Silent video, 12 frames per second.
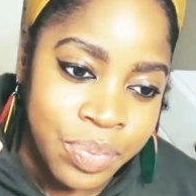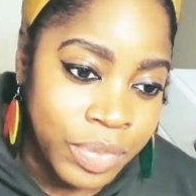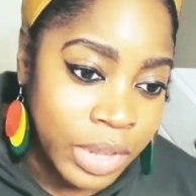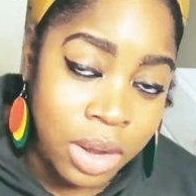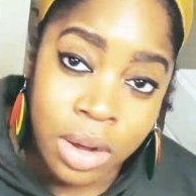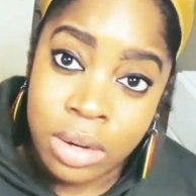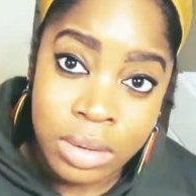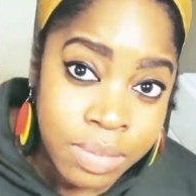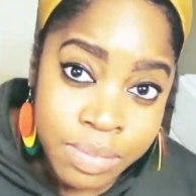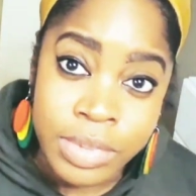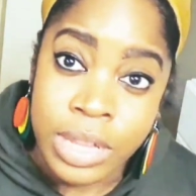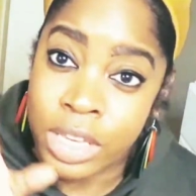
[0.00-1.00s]
y'all,
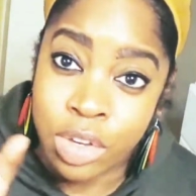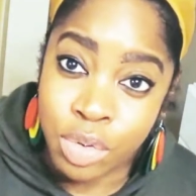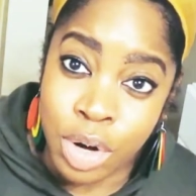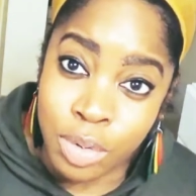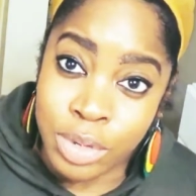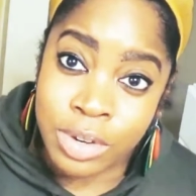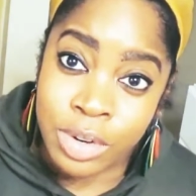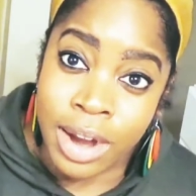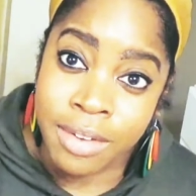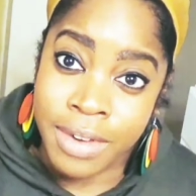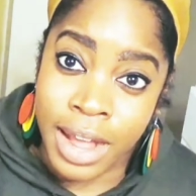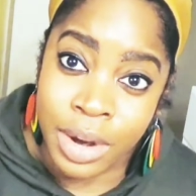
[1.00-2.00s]
it's a struggle to try
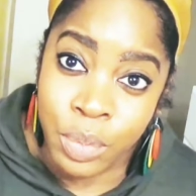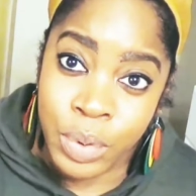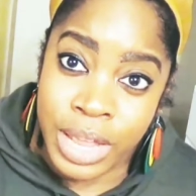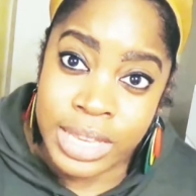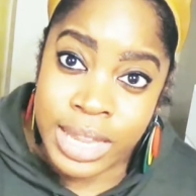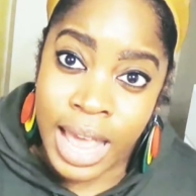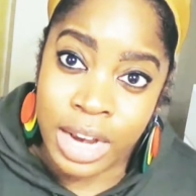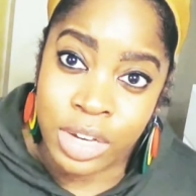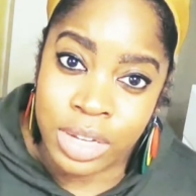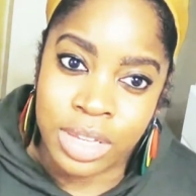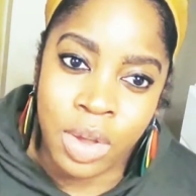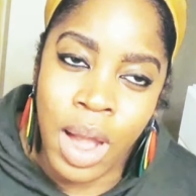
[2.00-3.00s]
to find wigs that
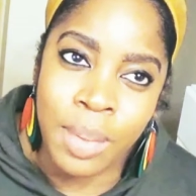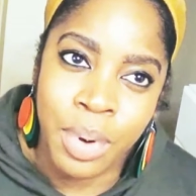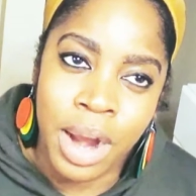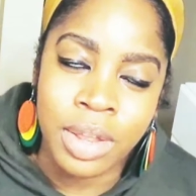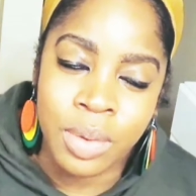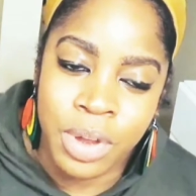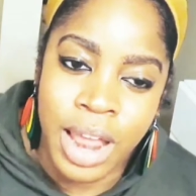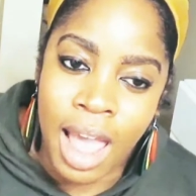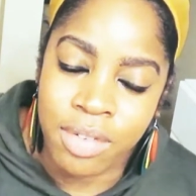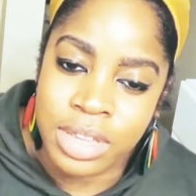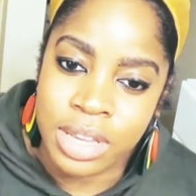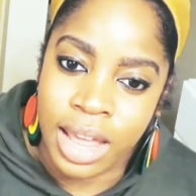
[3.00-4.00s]
actually, so I probably would
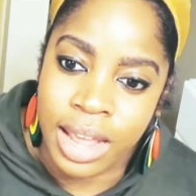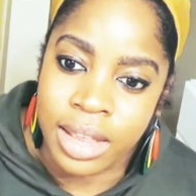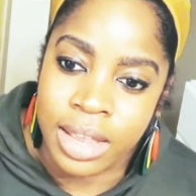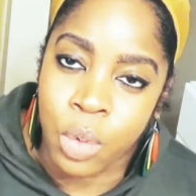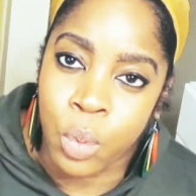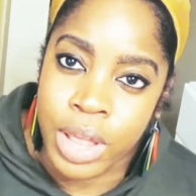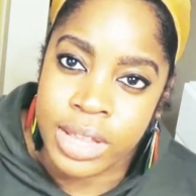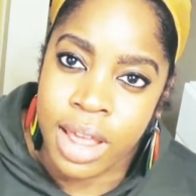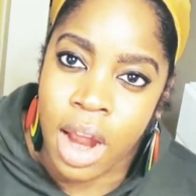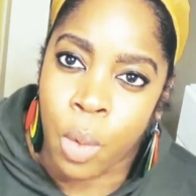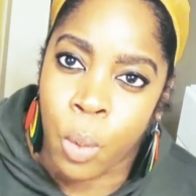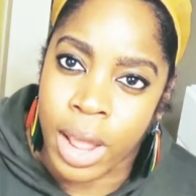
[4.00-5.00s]
have to like get wigs
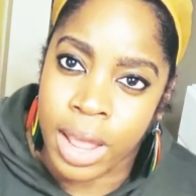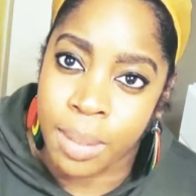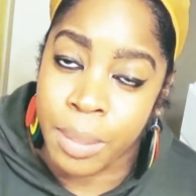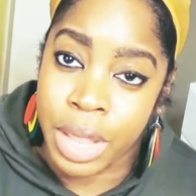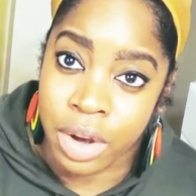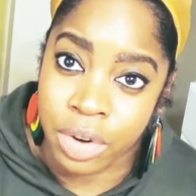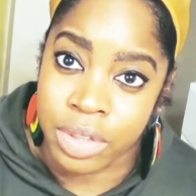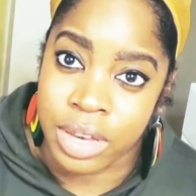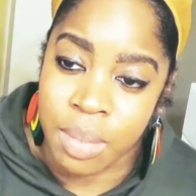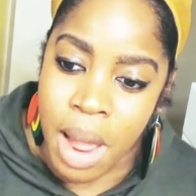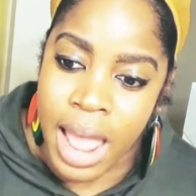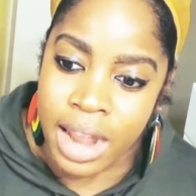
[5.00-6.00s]
that are way bigger
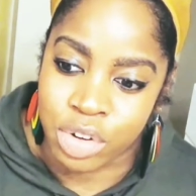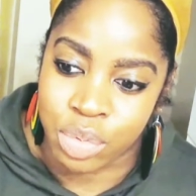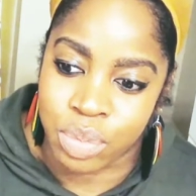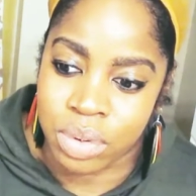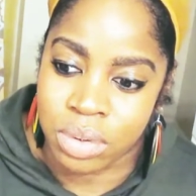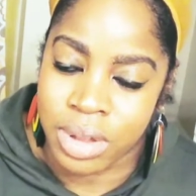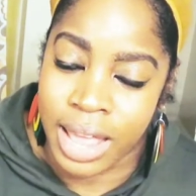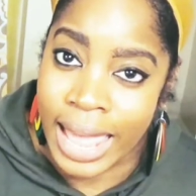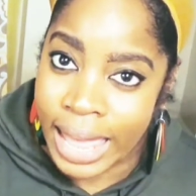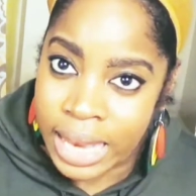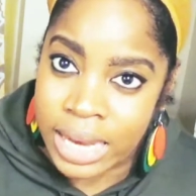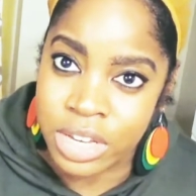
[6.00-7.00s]
than my actual
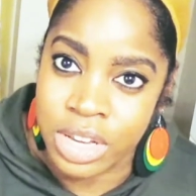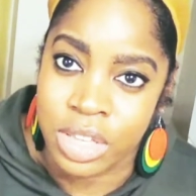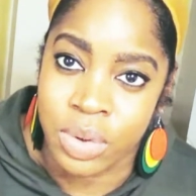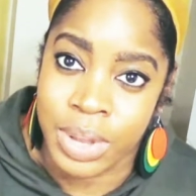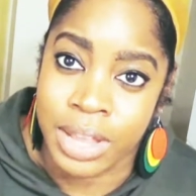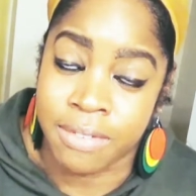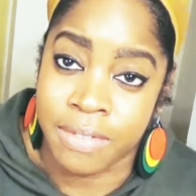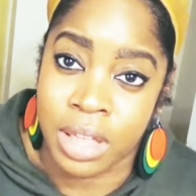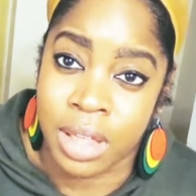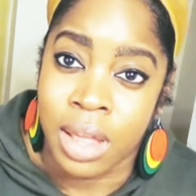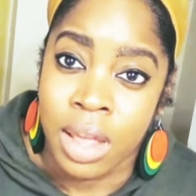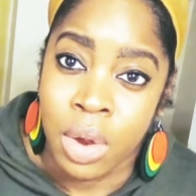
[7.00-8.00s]
head just so it could
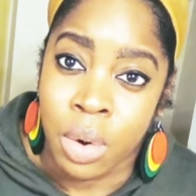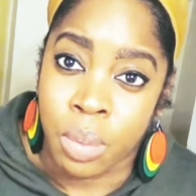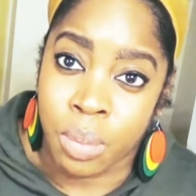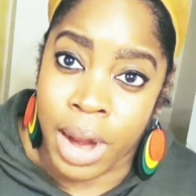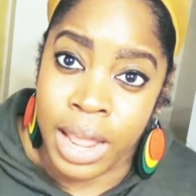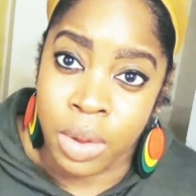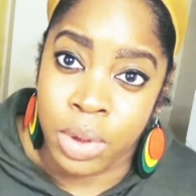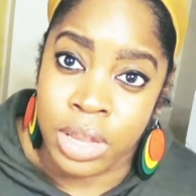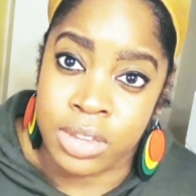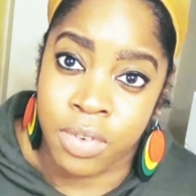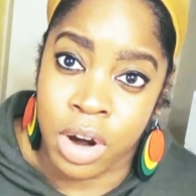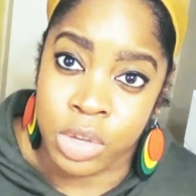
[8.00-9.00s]
fit right
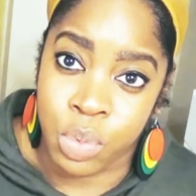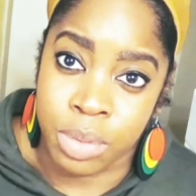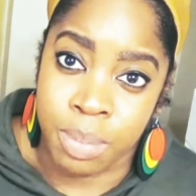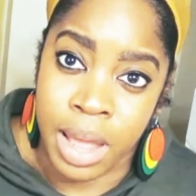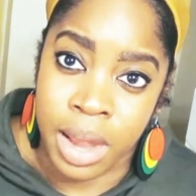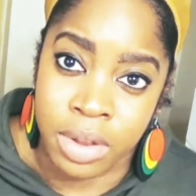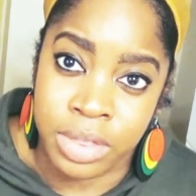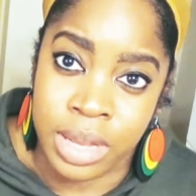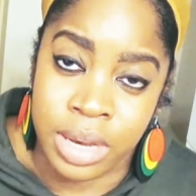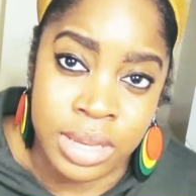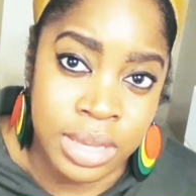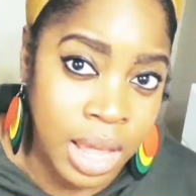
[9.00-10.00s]
as far as with my hair
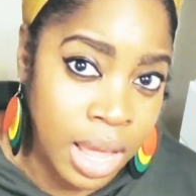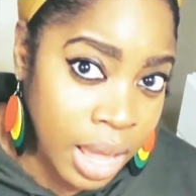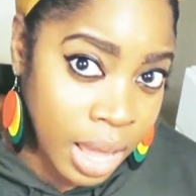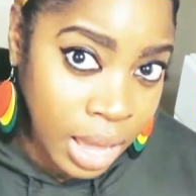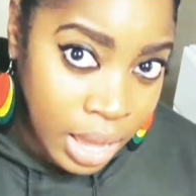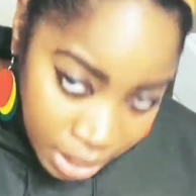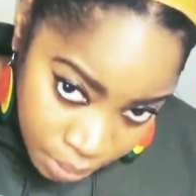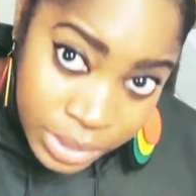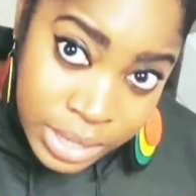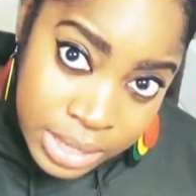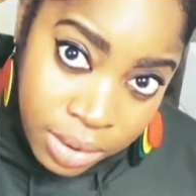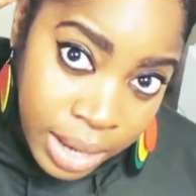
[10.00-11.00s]
thickness and
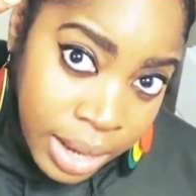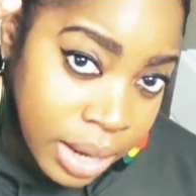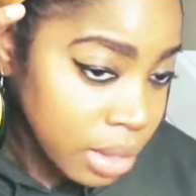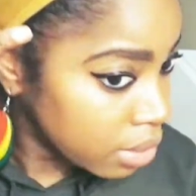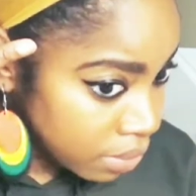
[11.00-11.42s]
with this hairline.